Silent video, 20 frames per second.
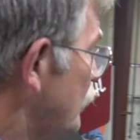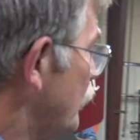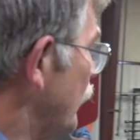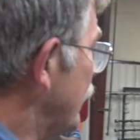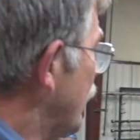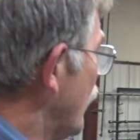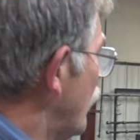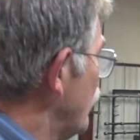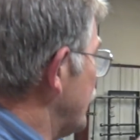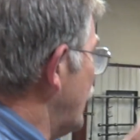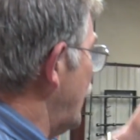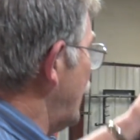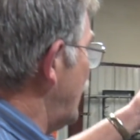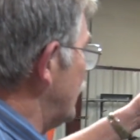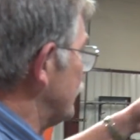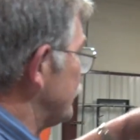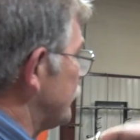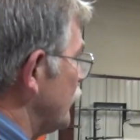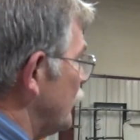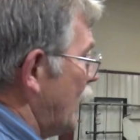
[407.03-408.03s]
We go
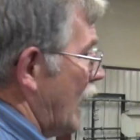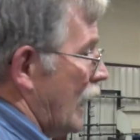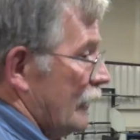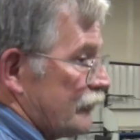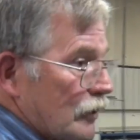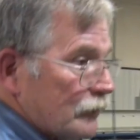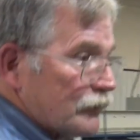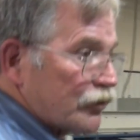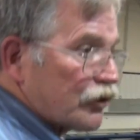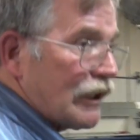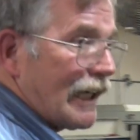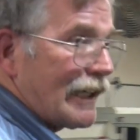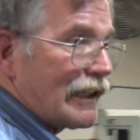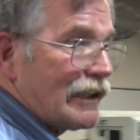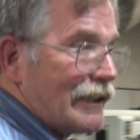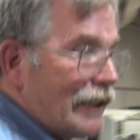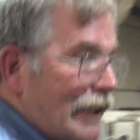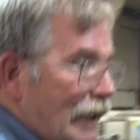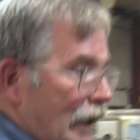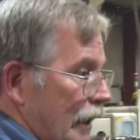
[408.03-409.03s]
down to, we have some
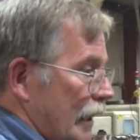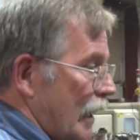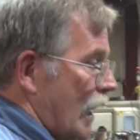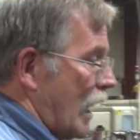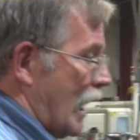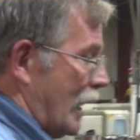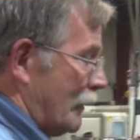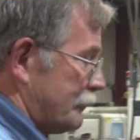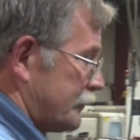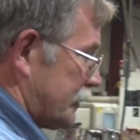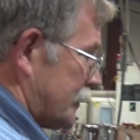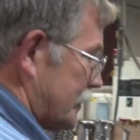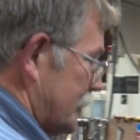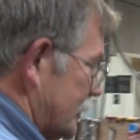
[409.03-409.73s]
secondary ops,